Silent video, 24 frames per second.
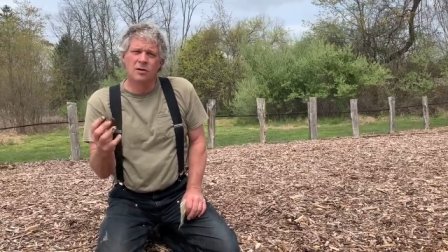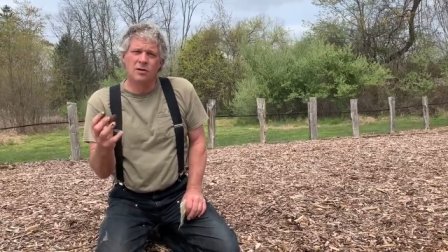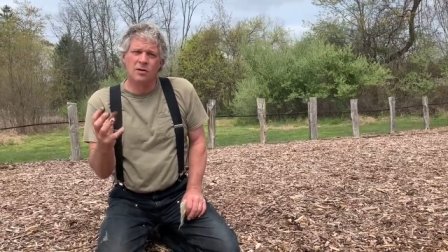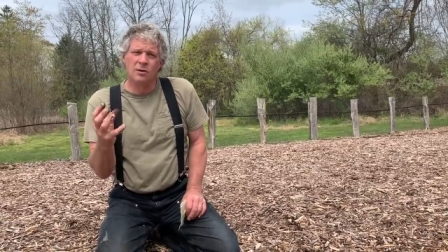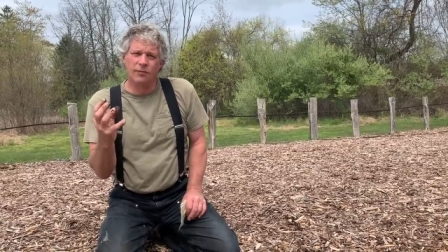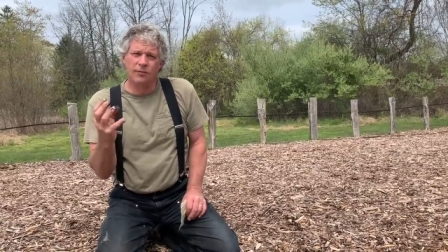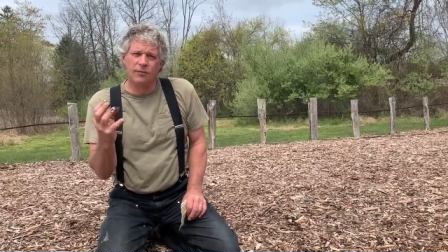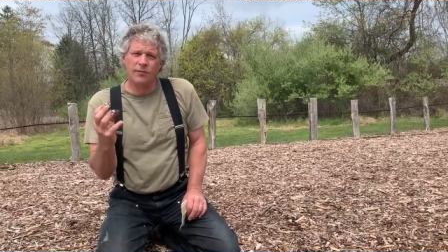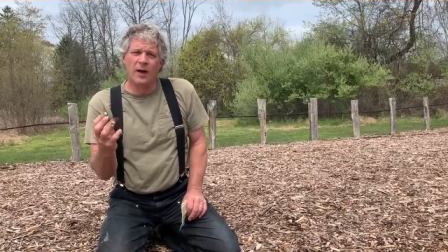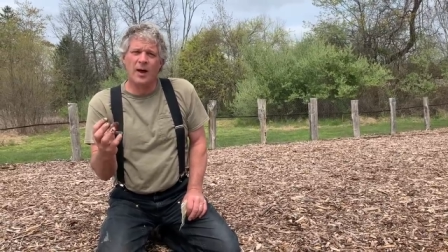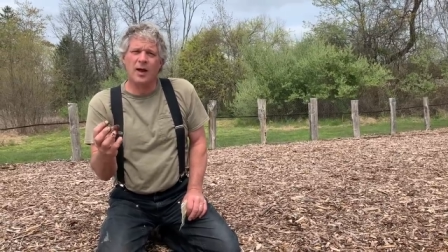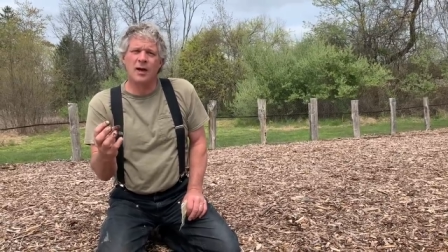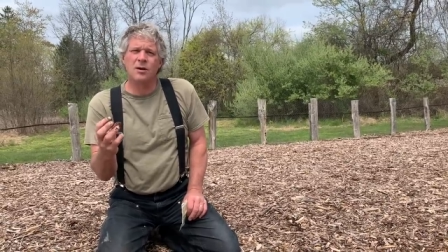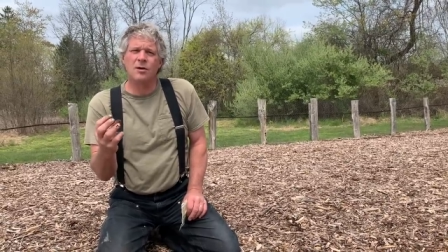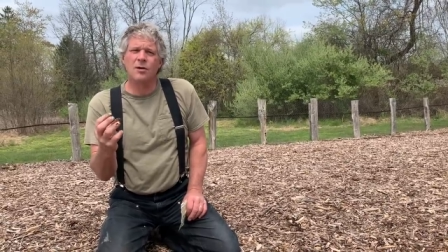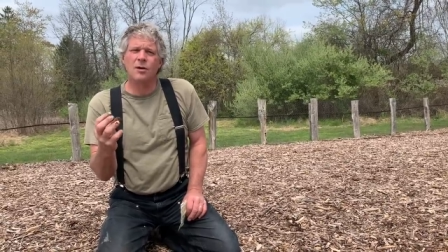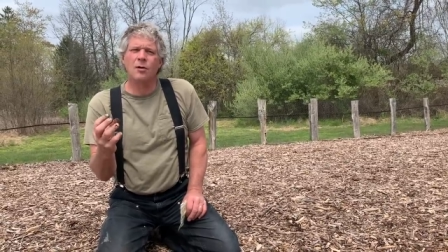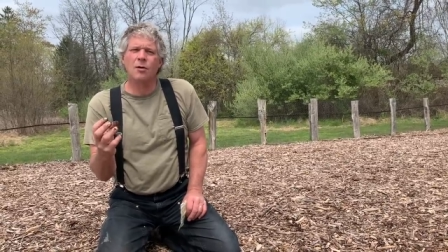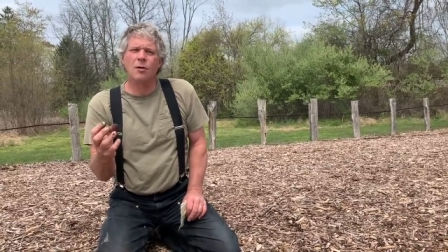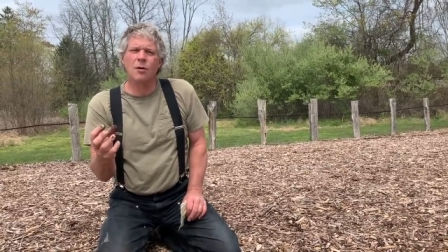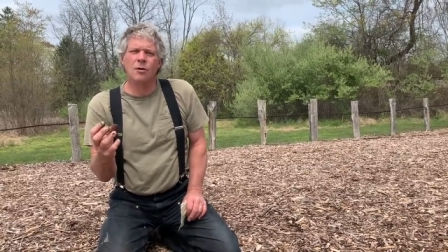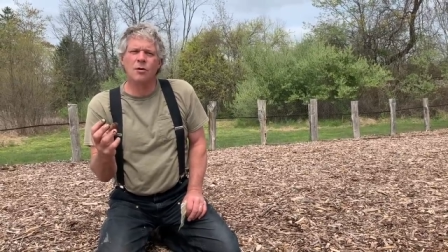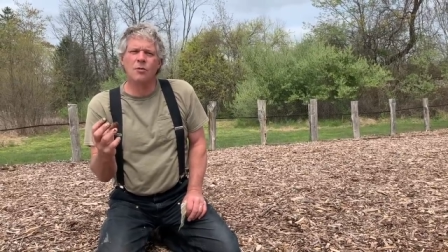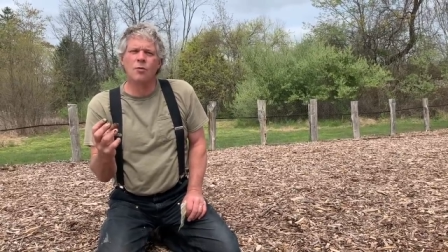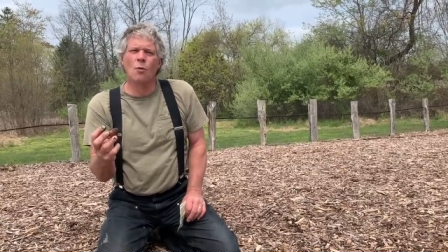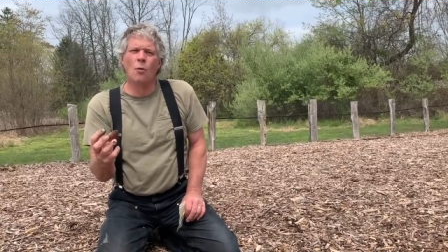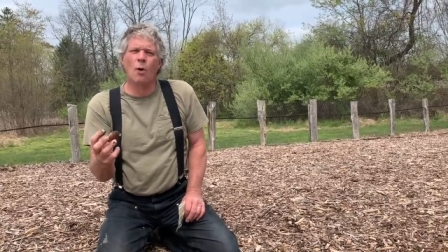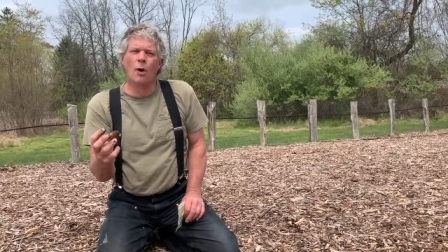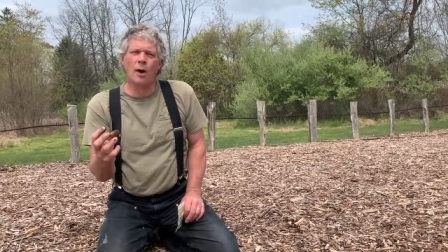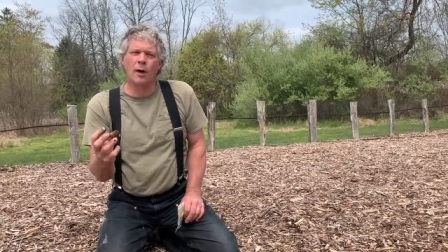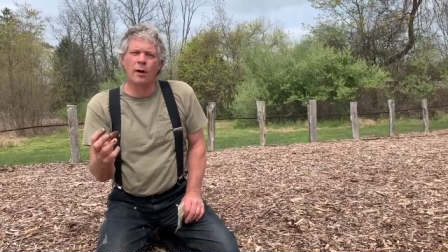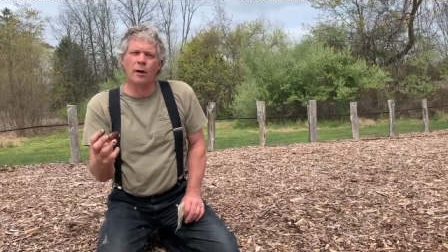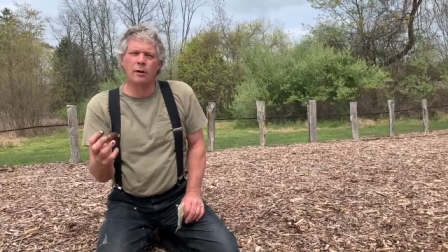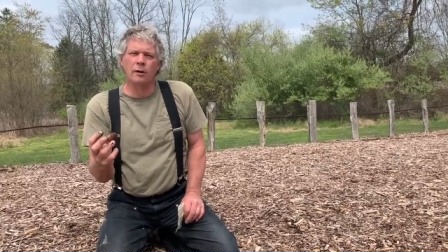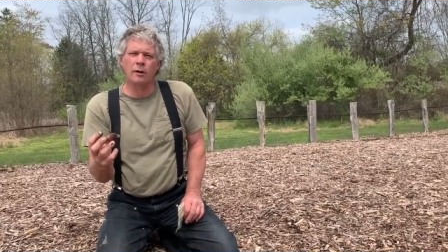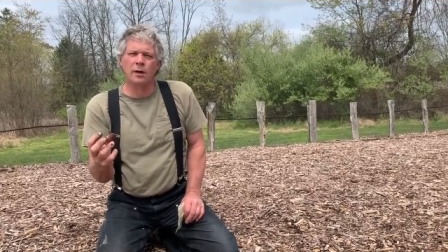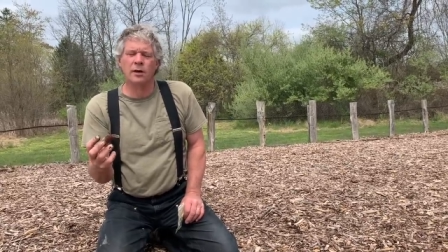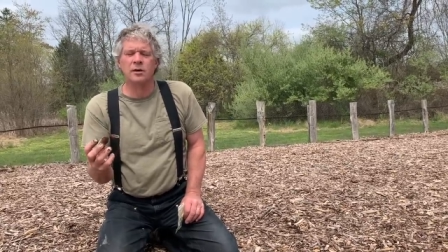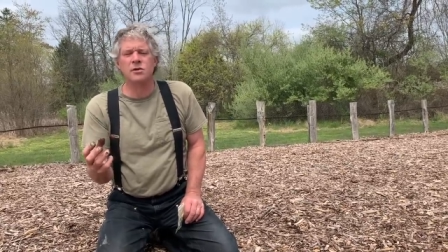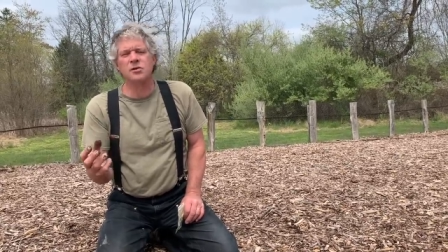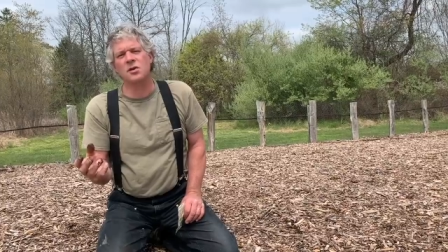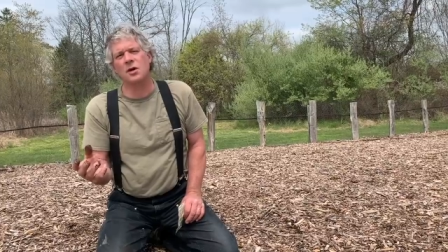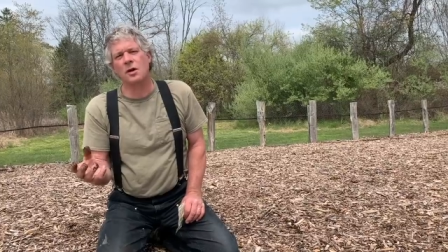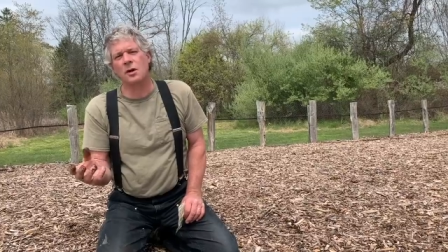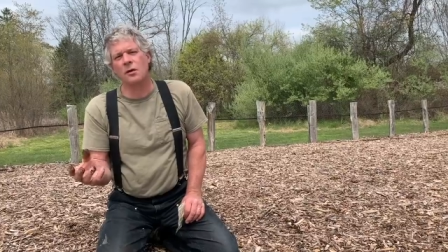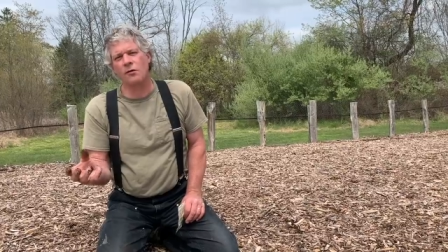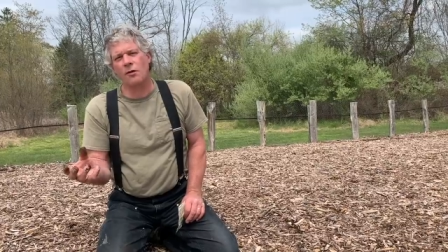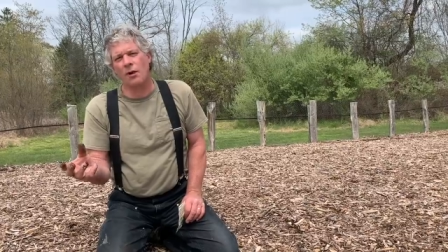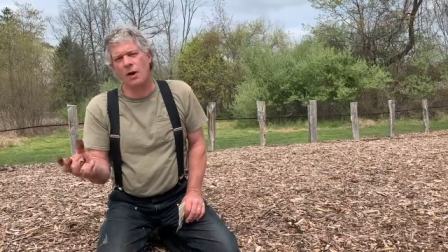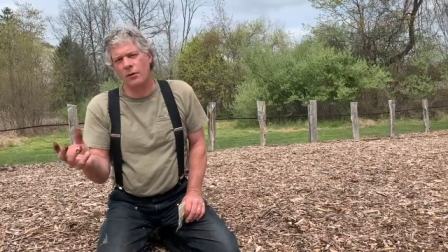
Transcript: to find their own water instead of